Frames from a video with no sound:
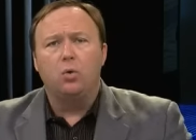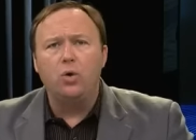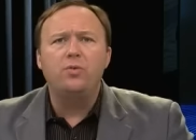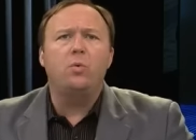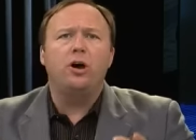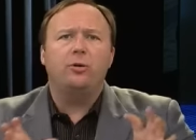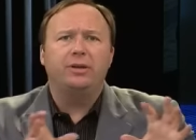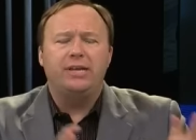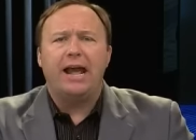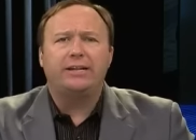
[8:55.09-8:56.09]
wouldn't want to
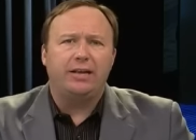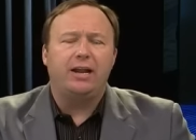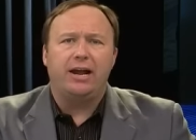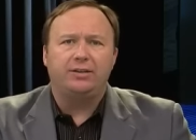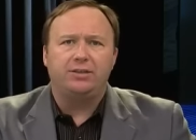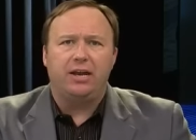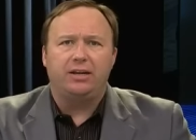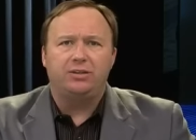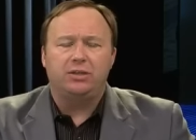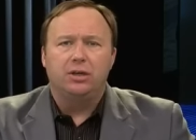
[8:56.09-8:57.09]
attack the United
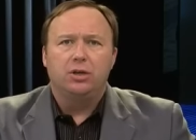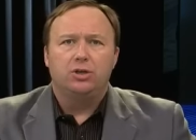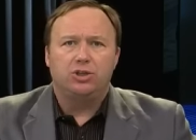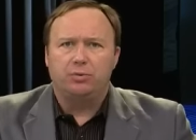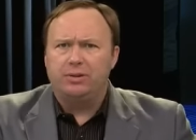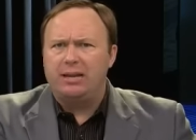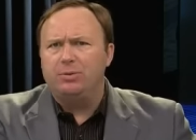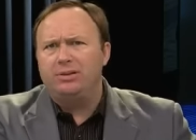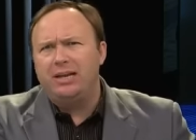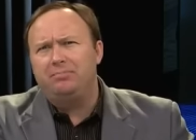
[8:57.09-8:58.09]
States so that they
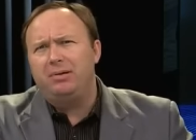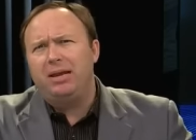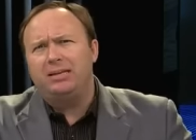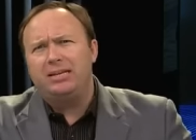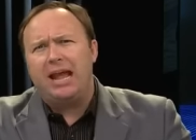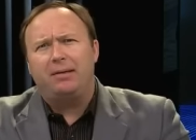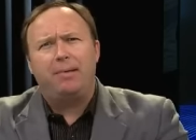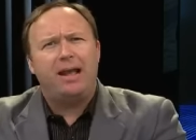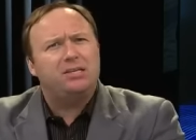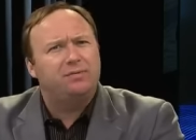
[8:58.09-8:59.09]
would then be attacked
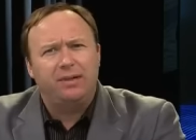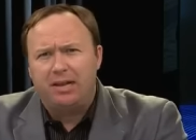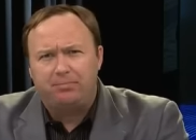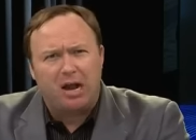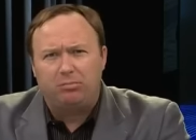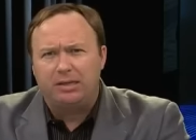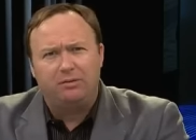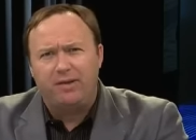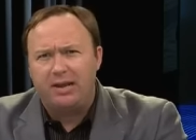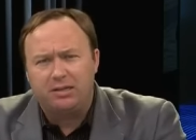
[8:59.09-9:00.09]
massively and probably
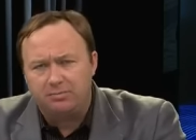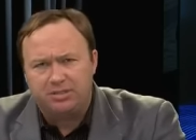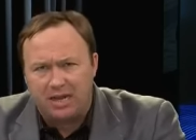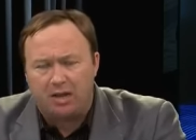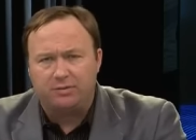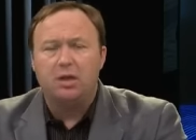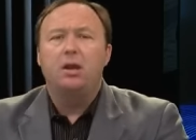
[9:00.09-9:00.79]
invaded themselves.